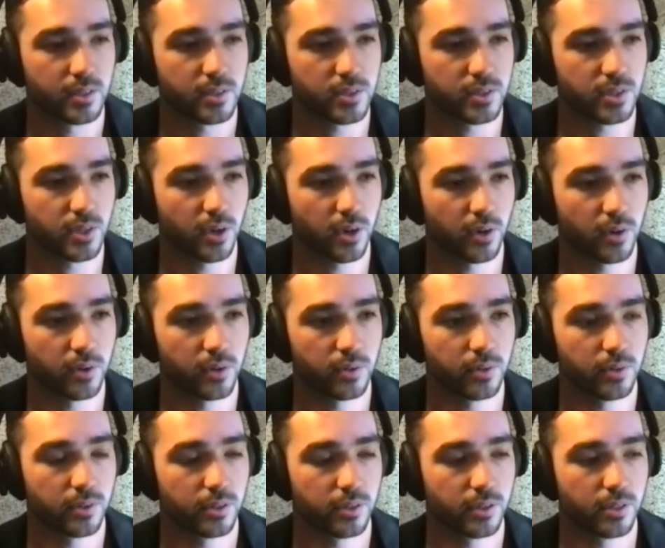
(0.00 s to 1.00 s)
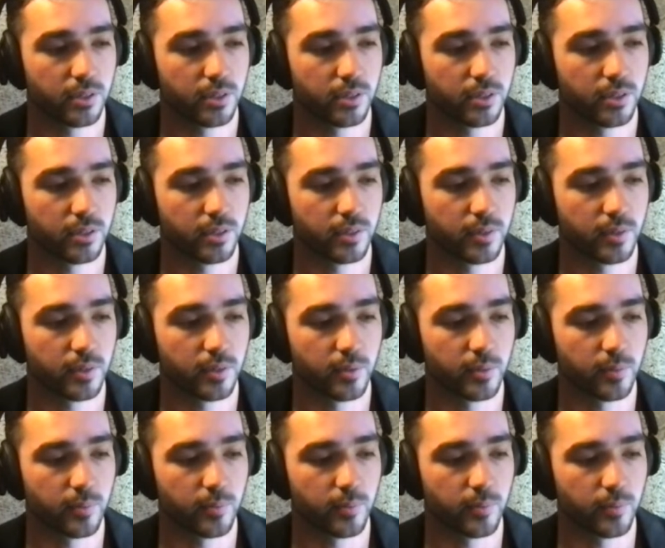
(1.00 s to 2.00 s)
So
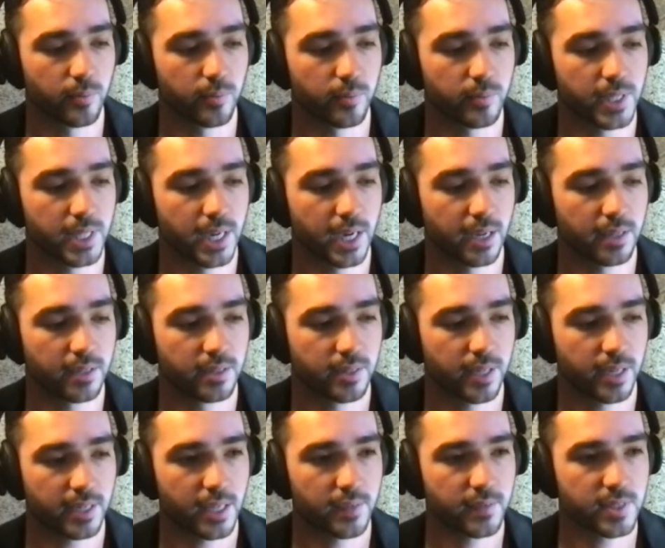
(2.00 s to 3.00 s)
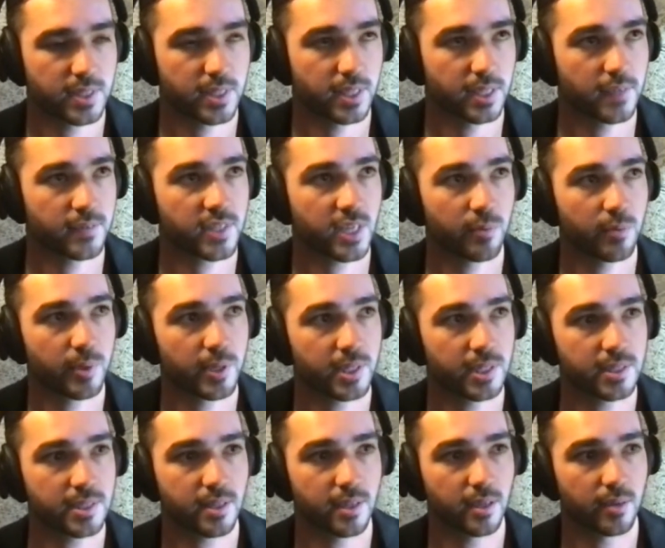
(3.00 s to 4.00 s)
yeah, that gives
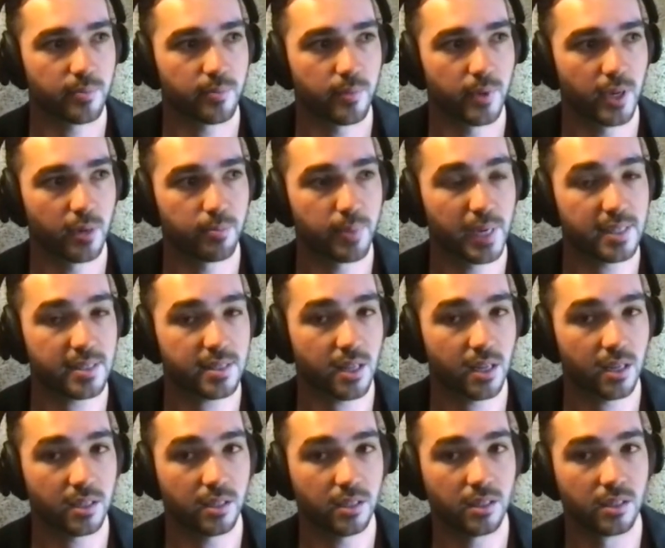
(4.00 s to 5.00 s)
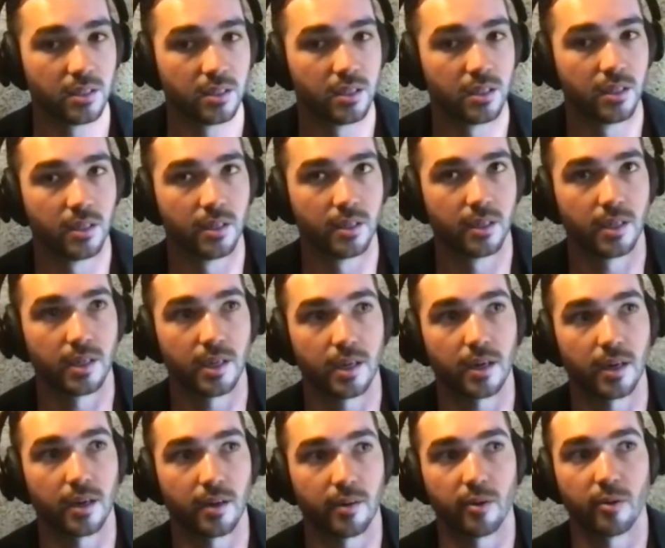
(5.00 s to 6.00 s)
companies a baseline.
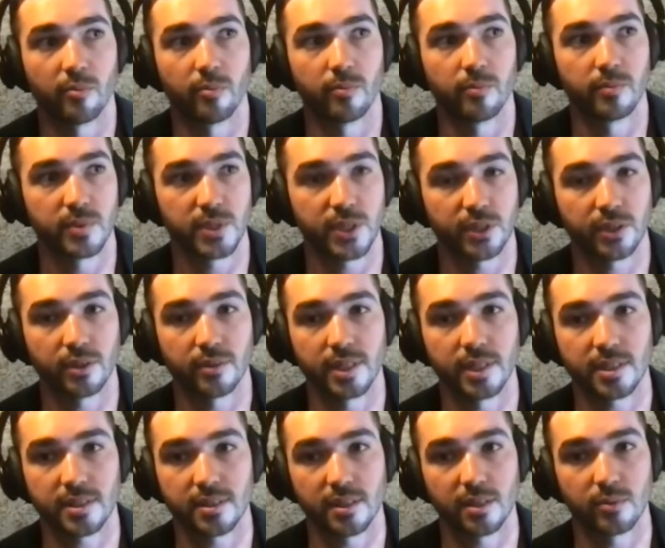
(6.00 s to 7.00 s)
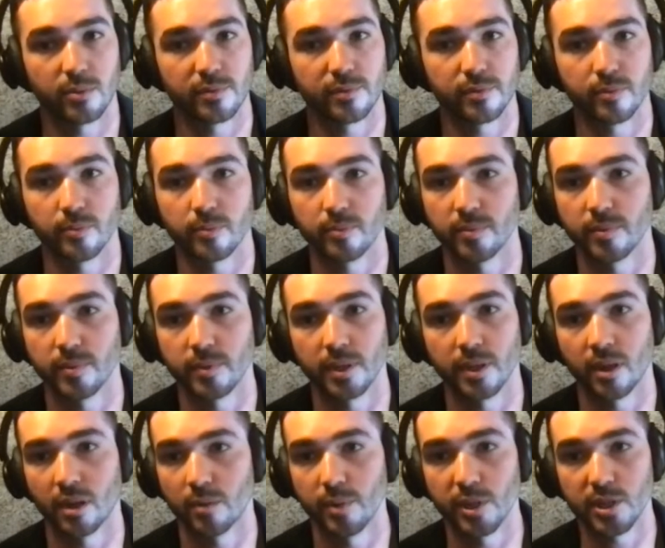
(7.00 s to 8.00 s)
So this year
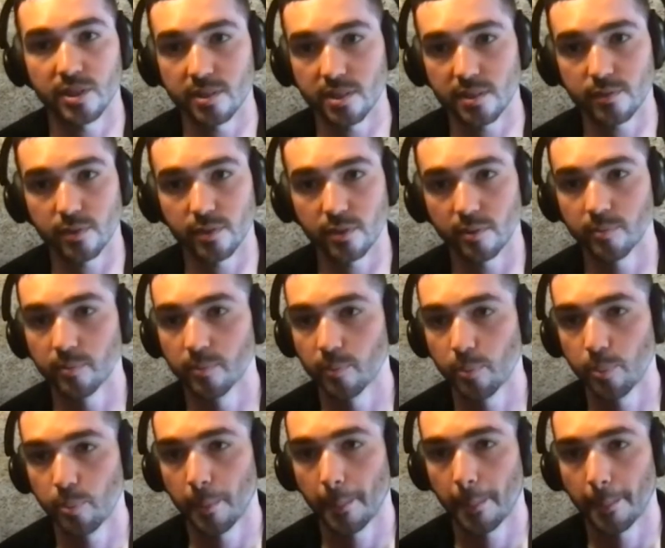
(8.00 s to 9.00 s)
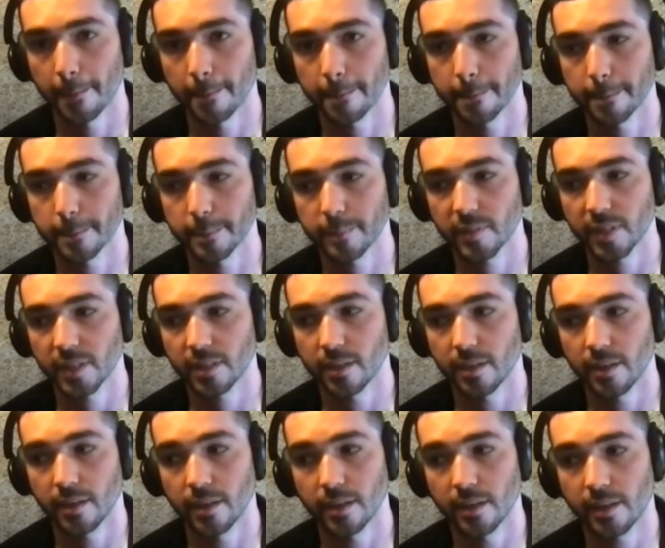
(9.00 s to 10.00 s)
our emissions for
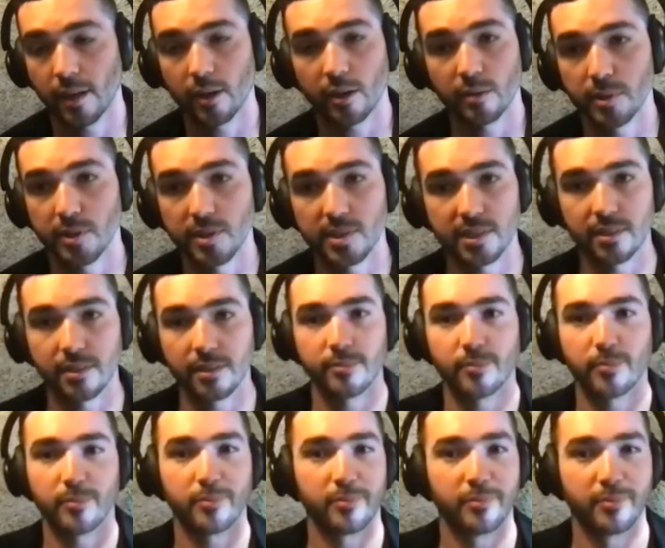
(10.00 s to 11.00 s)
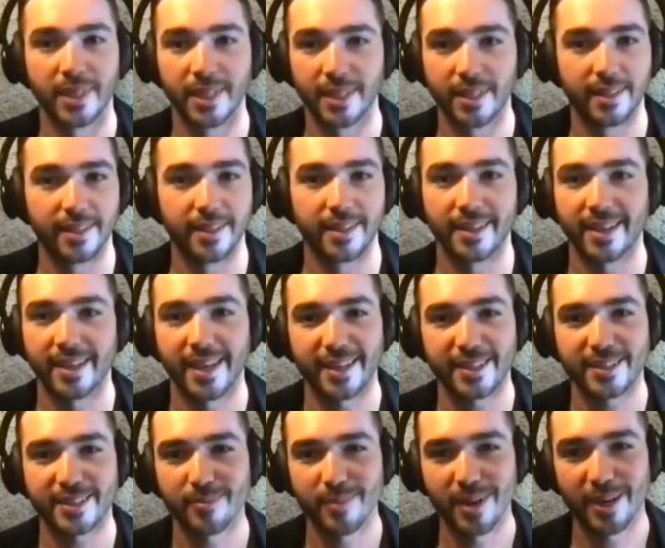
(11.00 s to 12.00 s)
cloud computing are
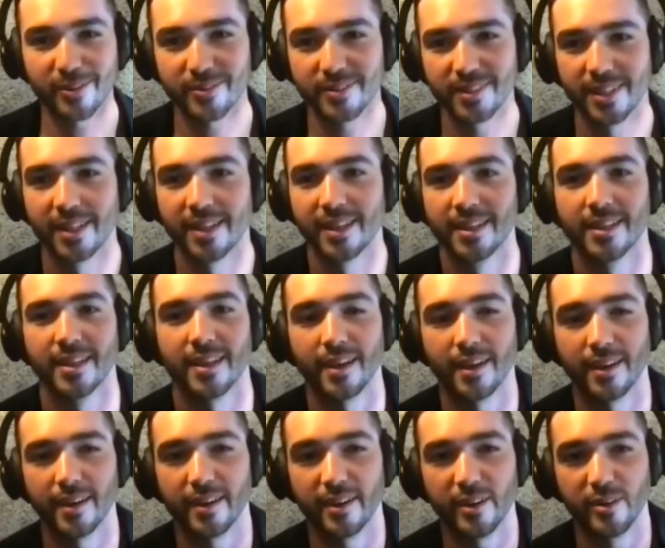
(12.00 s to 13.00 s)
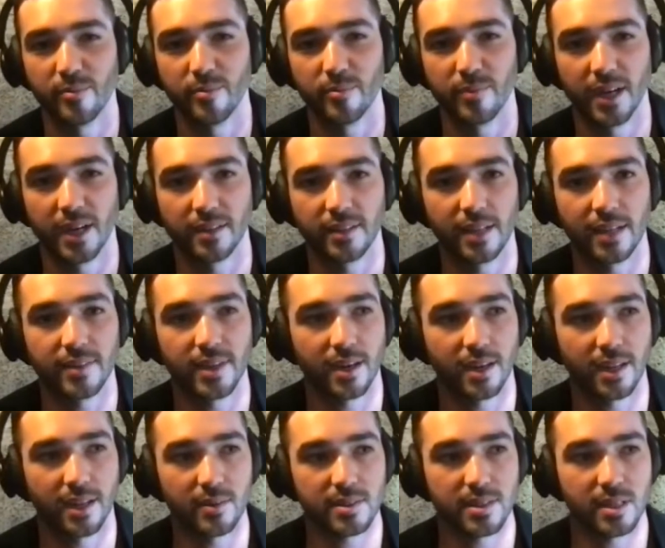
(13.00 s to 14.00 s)
X amount, and that then
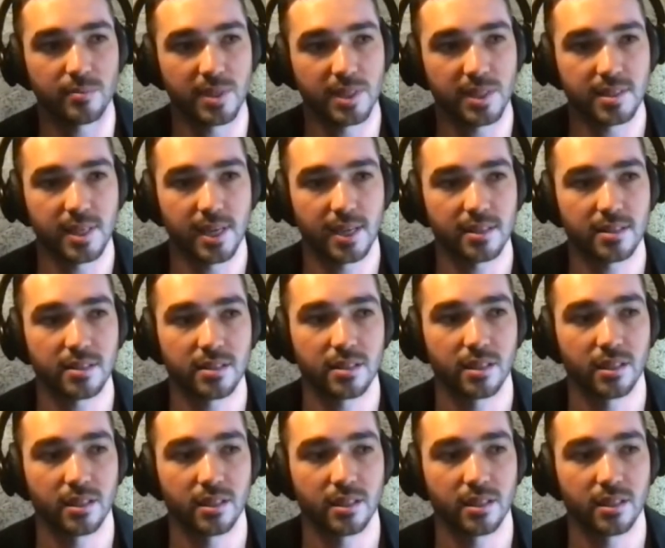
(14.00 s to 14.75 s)
allows them to set